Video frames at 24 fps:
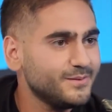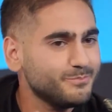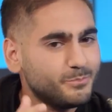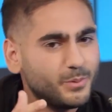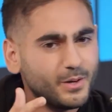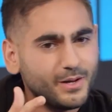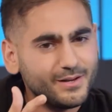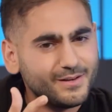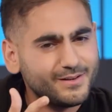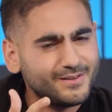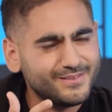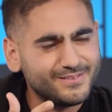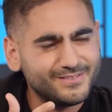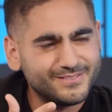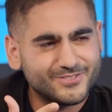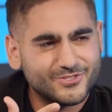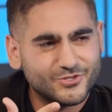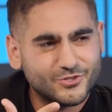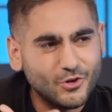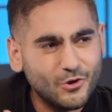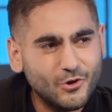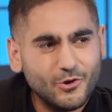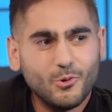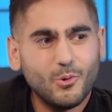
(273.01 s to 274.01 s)
but
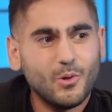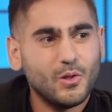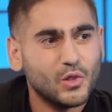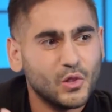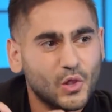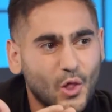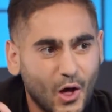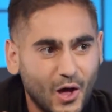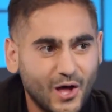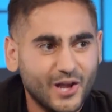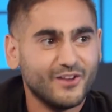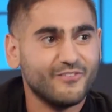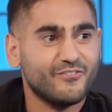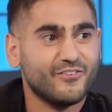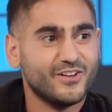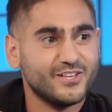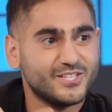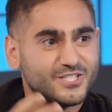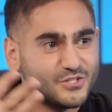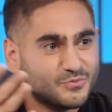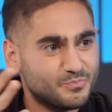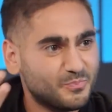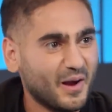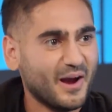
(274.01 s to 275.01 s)
so do a lot of
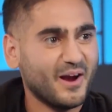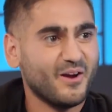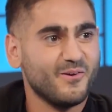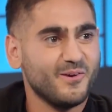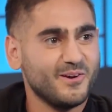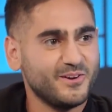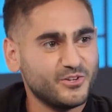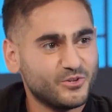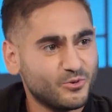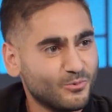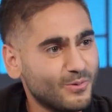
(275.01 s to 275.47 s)
aspiring